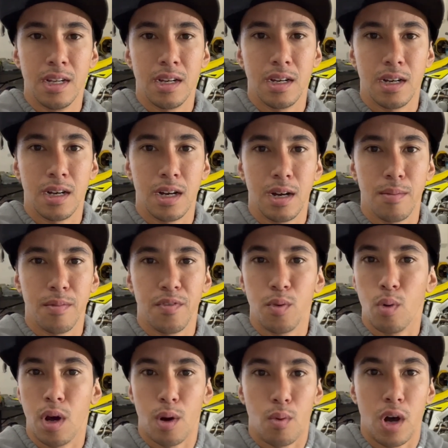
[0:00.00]
Um, if you
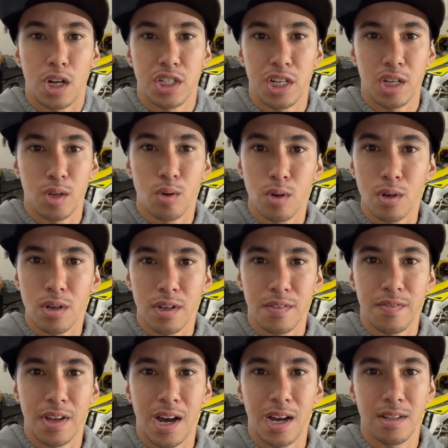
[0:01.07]
want to watch it, cool. If
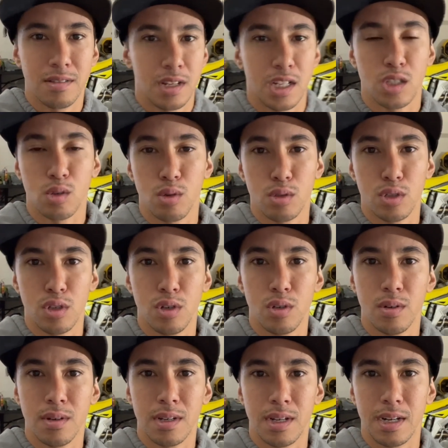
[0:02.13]
not, that's cool
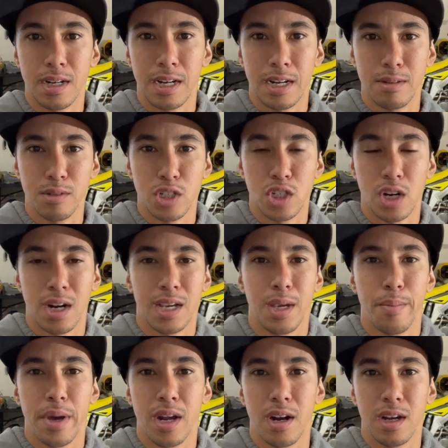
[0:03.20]
too. I'm just trying to get
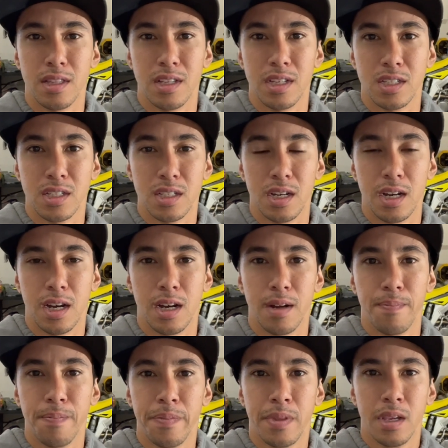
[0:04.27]
better at this,
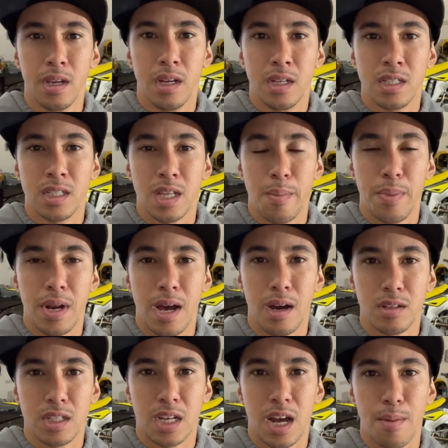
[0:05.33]
stepping
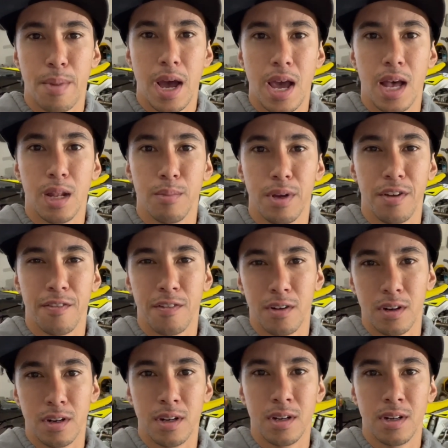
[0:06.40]
outside of my element
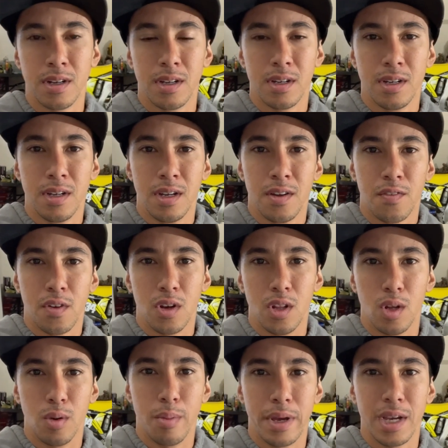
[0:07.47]
for for a
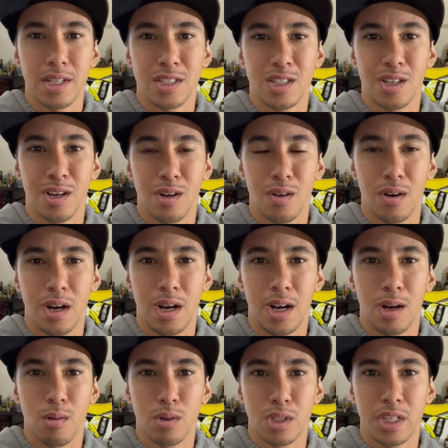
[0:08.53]
little bit. So
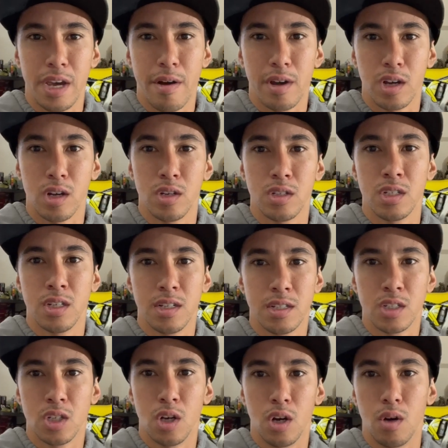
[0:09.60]
we'll see how it goes.
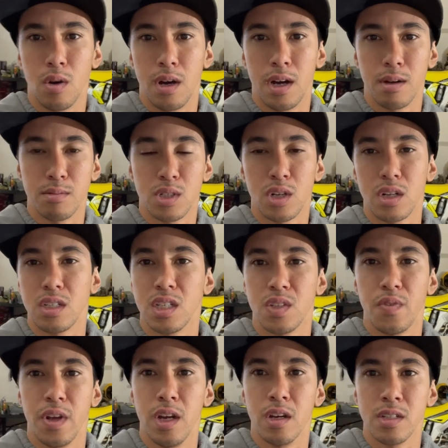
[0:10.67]
So I'm start this
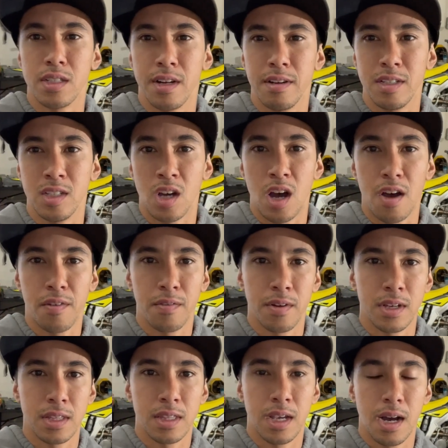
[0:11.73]
video series off
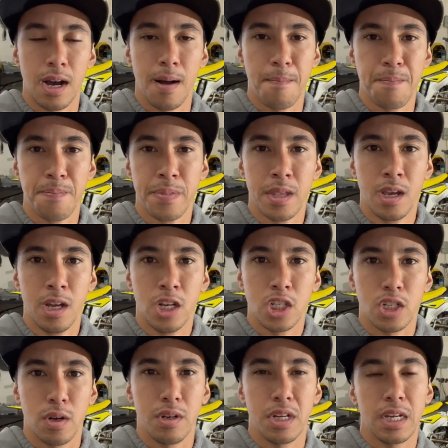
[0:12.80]
with
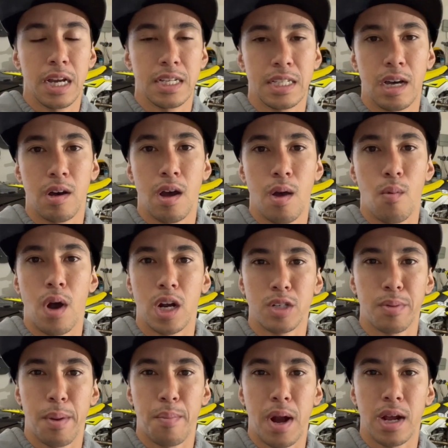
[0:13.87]
showing you guys how I wash
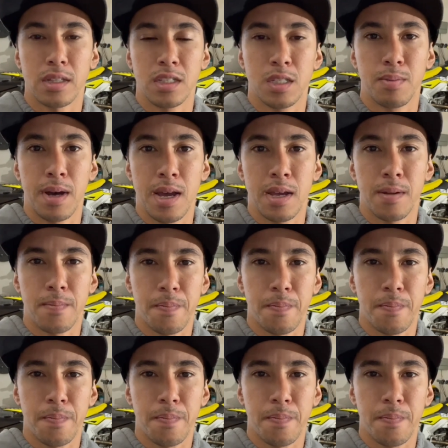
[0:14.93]
my practice bike.